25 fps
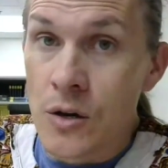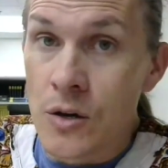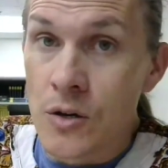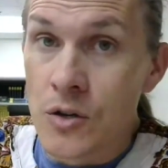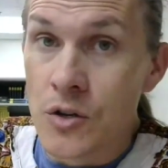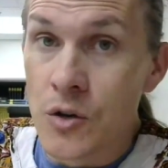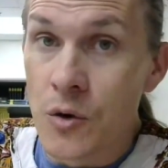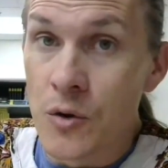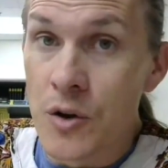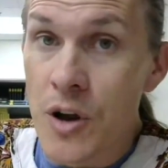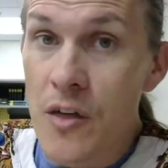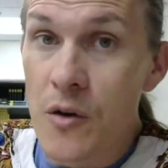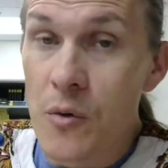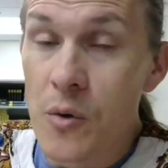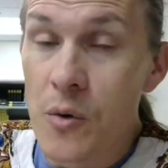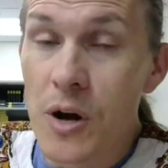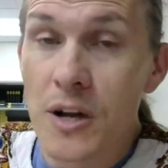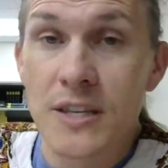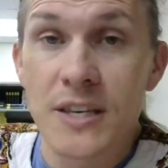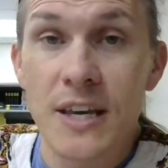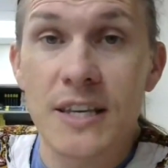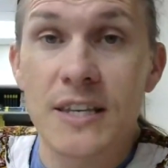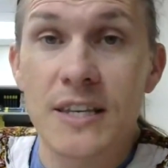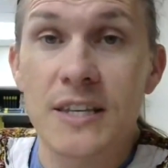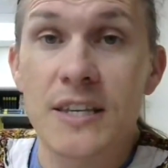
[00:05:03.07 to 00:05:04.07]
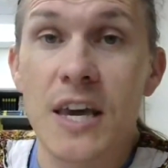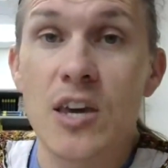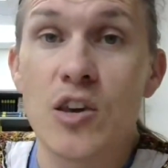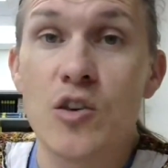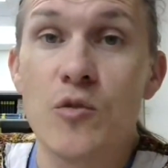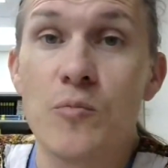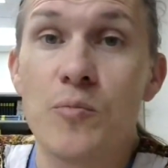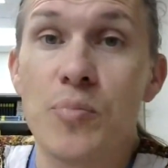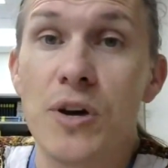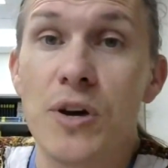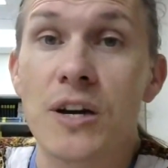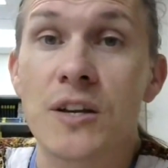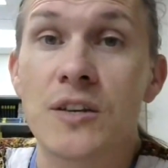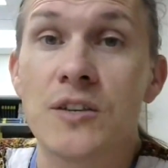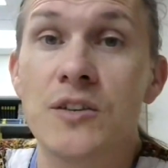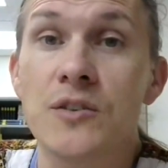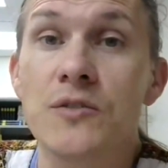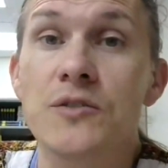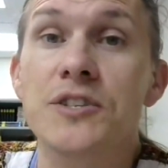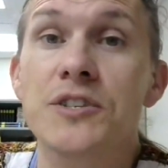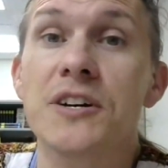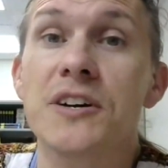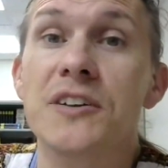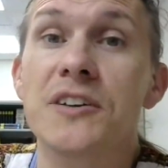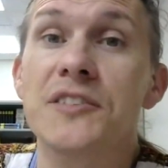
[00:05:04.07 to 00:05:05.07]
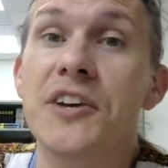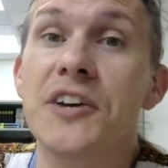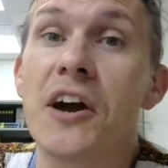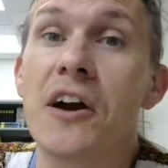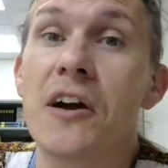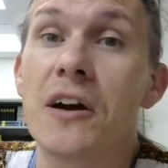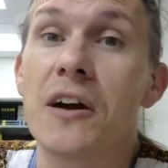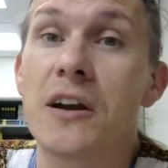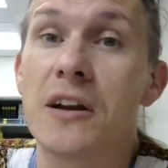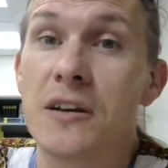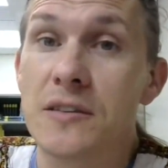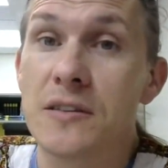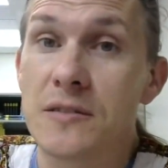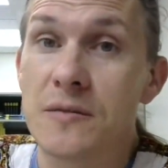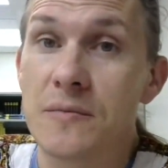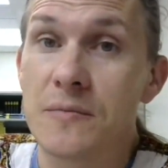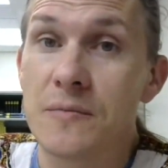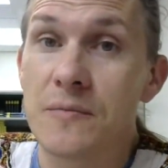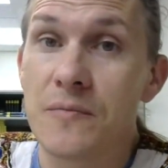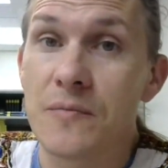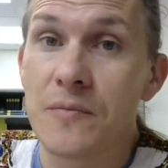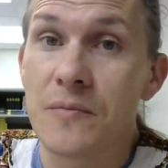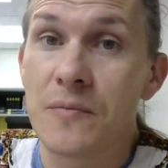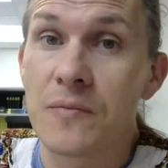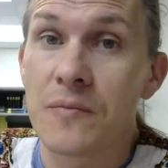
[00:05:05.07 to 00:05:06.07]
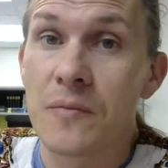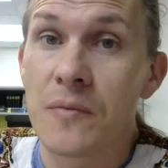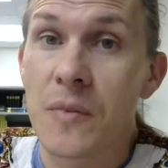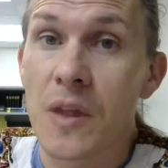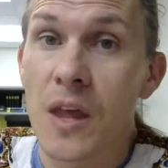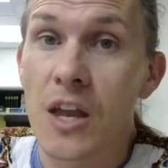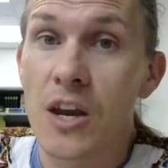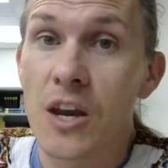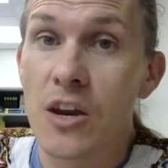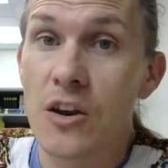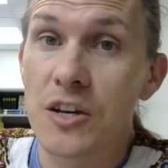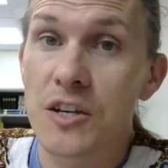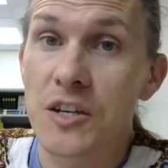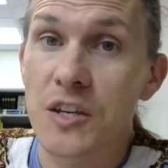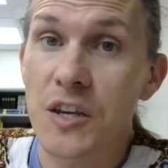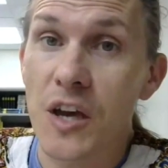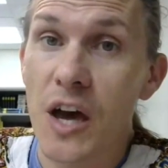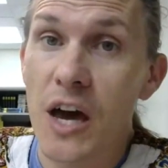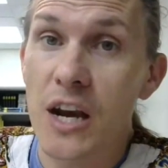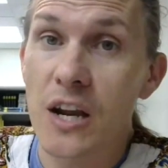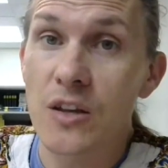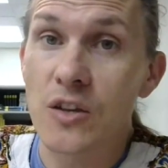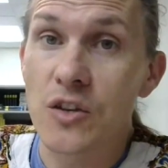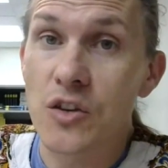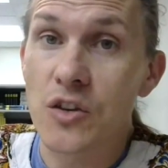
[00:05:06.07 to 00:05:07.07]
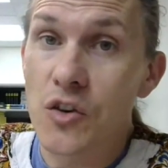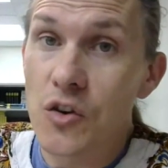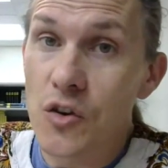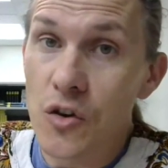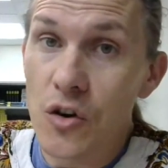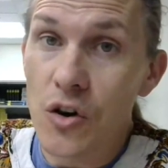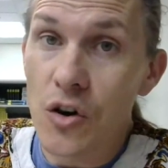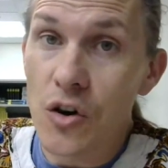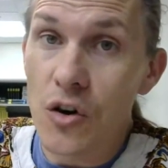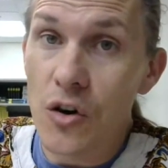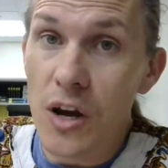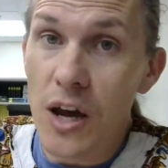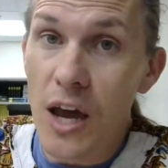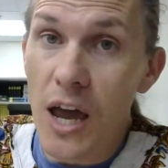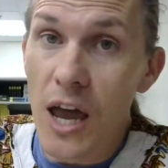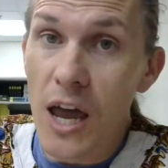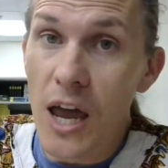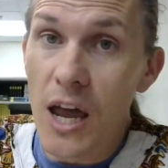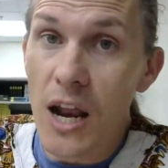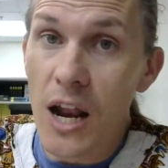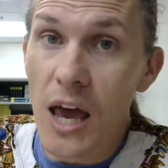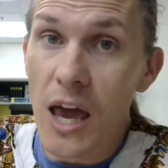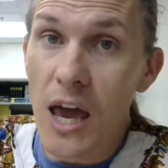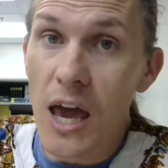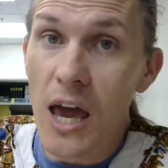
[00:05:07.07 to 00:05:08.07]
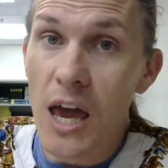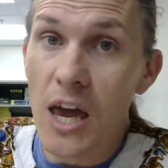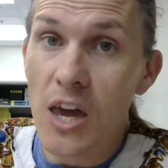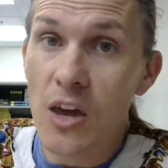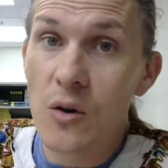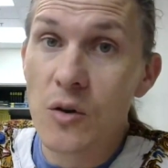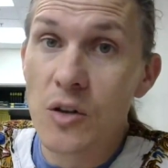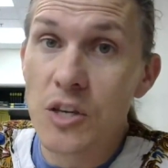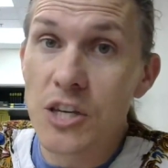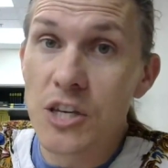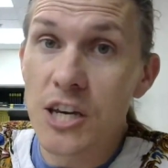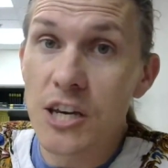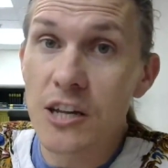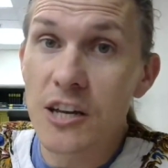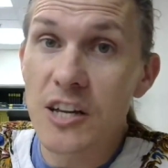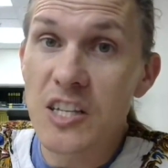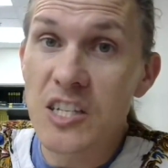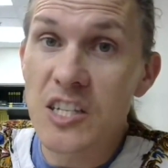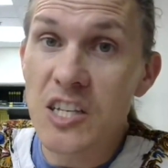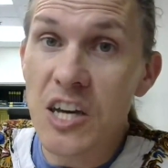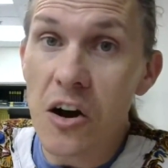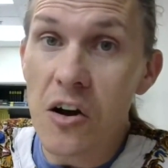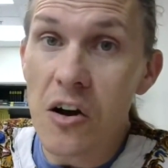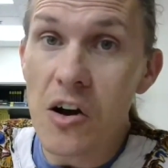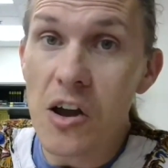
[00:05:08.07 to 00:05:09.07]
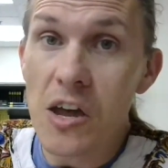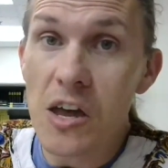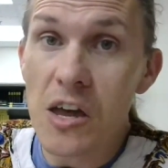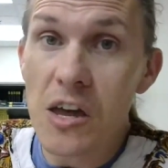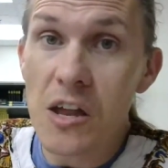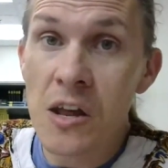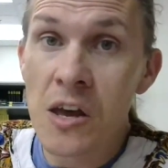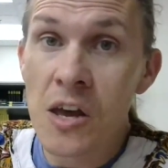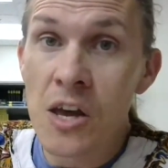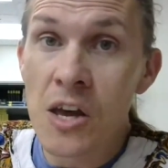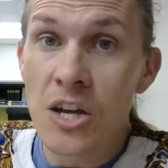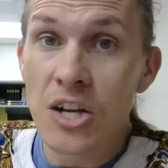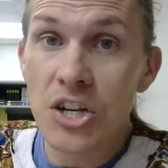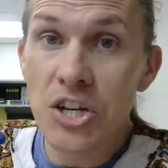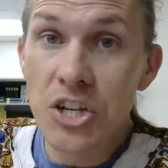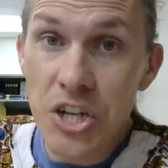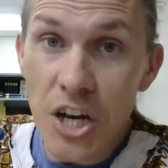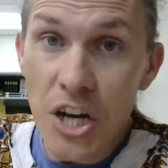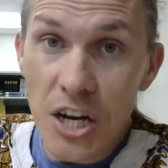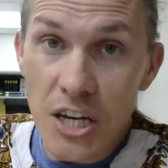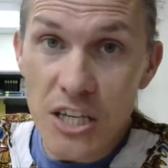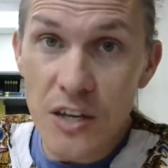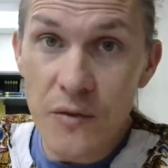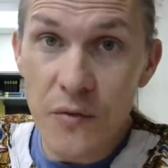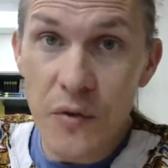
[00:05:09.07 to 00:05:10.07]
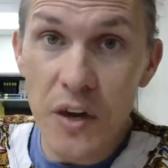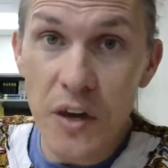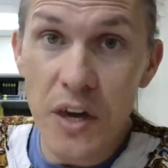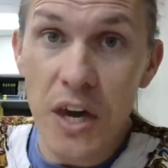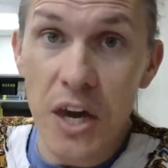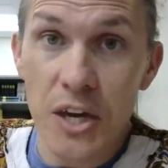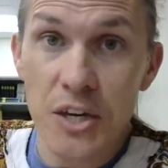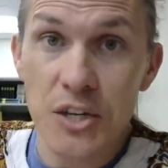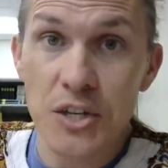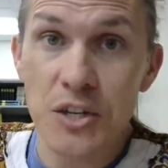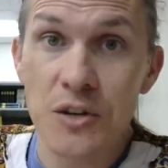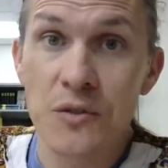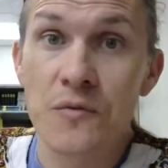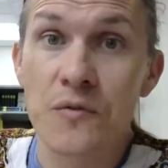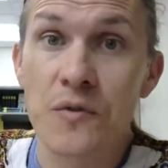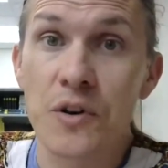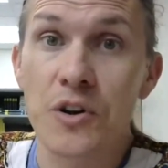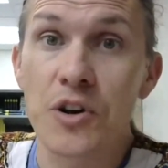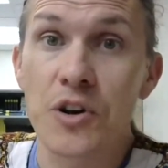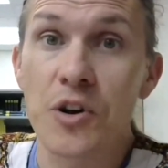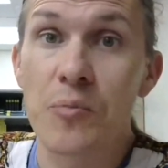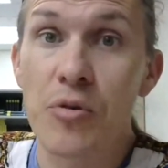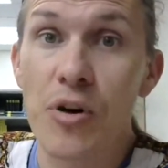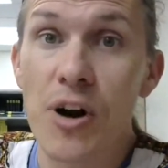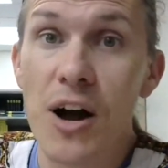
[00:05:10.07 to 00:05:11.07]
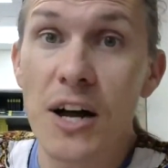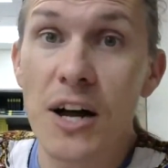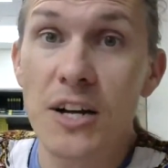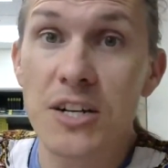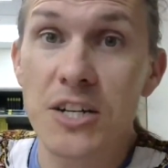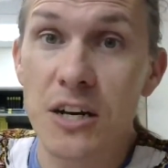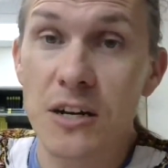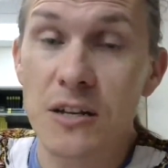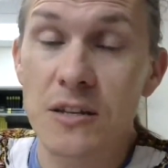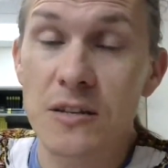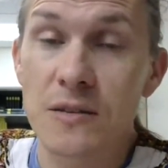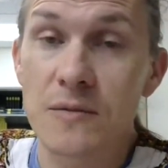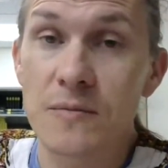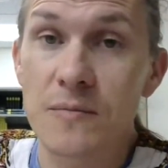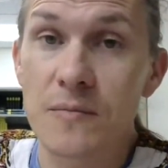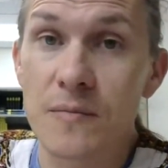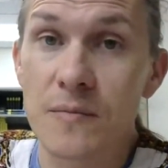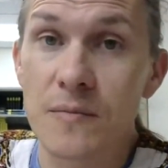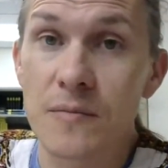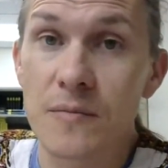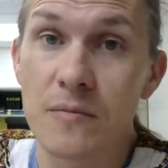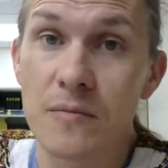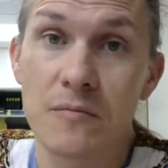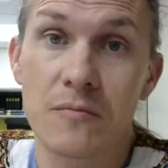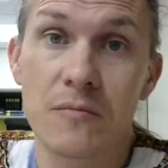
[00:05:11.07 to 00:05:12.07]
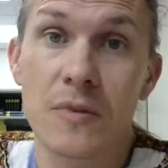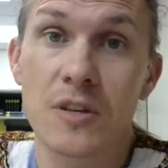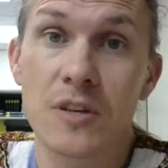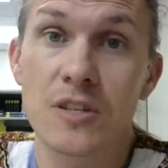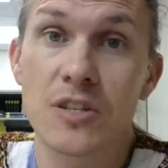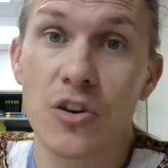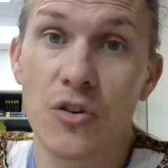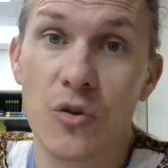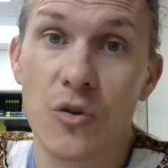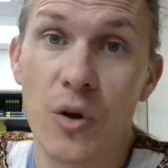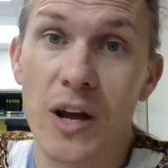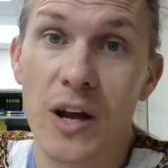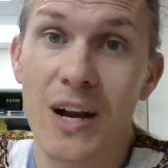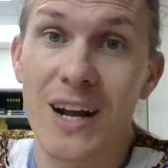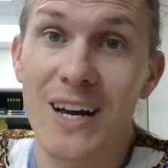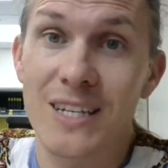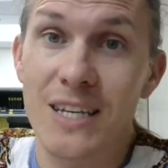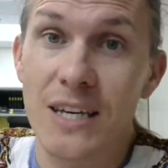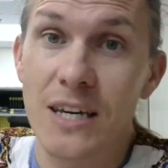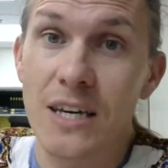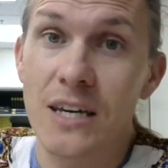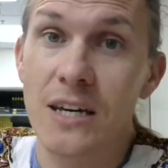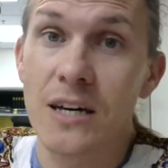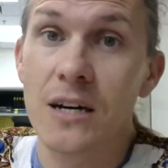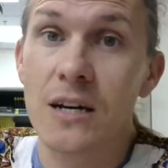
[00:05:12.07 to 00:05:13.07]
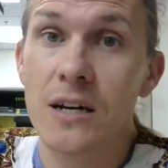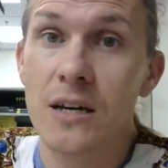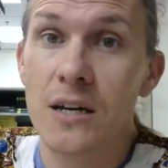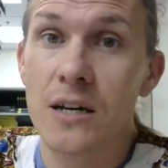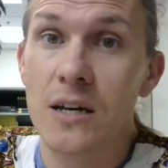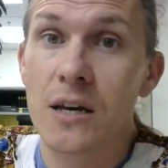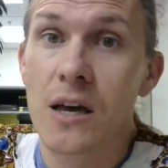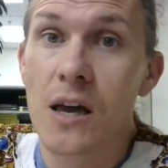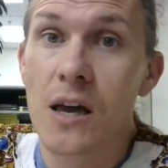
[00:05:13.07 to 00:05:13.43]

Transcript: So in other words, let's say you picked utilitarianism and you decided to create a utilitarian justification for your project. That's a great idea.